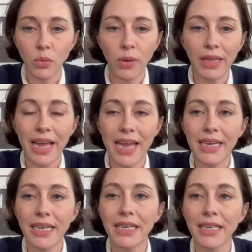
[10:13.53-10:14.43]
We
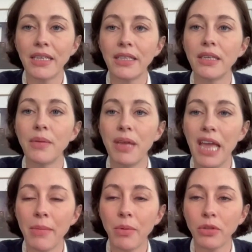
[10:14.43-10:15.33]
like to
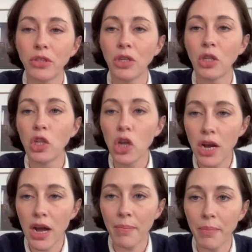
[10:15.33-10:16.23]
be able to
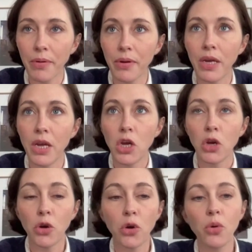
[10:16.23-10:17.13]
look up
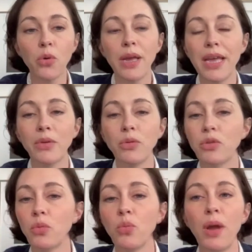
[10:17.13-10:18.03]
who
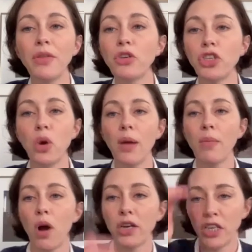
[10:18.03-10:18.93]
is in the show I'm
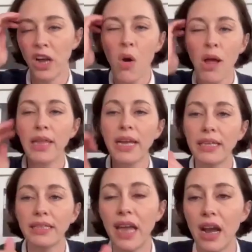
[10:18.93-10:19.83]
watching. Oh, I like
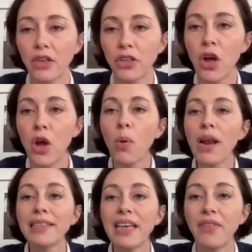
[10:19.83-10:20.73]
this character. What
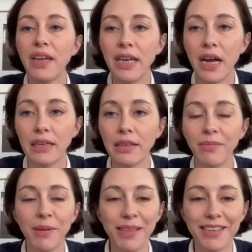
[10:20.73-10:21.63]
else have they done?
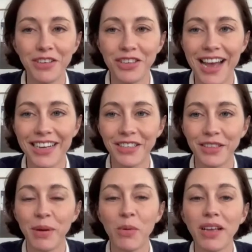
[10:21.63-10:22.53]
Maybe that's just actors.
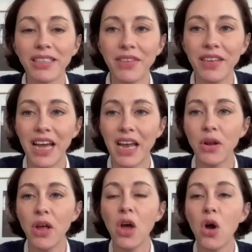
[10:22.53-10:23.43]
I'm like, what else have they done?
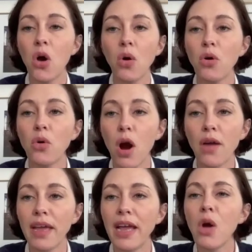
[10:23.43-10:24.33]
Oh, who
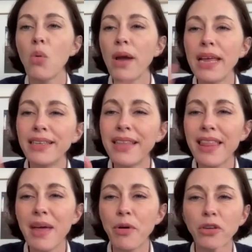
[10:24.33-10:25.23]
are they? Wait, isn't that
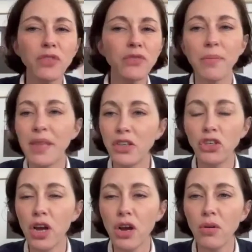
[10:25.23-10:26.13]
that person from this
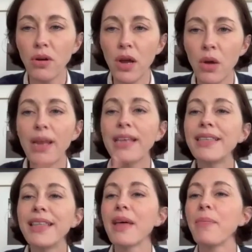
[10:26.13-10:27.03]
show? Wait,
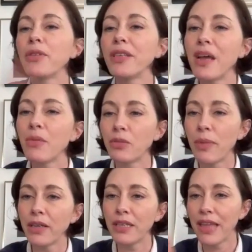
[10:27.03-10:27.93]
isn't that that person that was
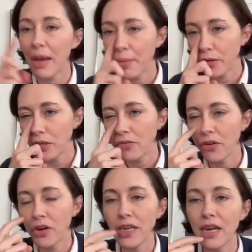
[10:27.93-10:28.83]
married to that person
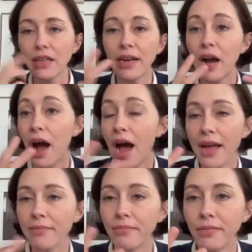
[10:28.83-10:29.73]
for a year? Like,
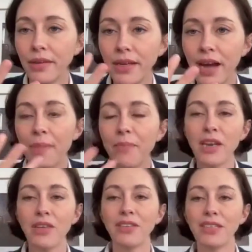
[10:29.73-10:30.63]
I'm, I'm
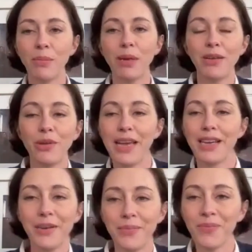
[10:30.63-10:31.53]
not even somebody who
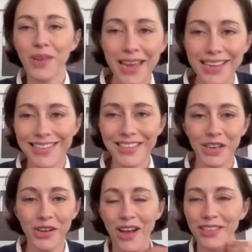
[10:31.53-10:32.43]
like is into
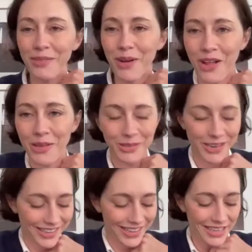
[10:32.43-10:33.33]
gossip columns or
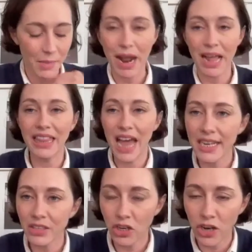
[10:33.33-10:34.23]
anything like that, but I like
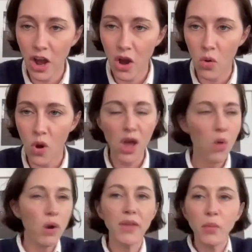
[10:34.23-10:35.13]
to know
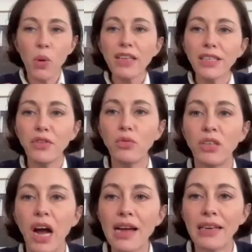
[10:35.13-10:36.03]
what, what else have you
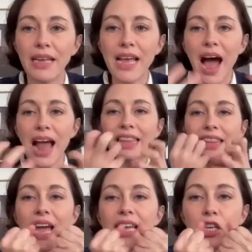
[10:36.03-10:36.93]
done? I
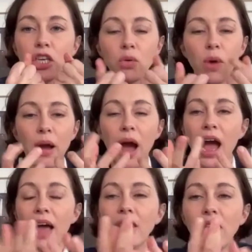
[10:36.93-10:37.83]
like you. I,
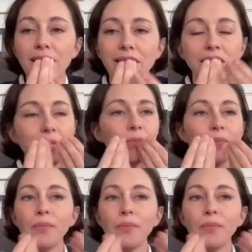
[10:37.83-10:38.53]
I, the, the,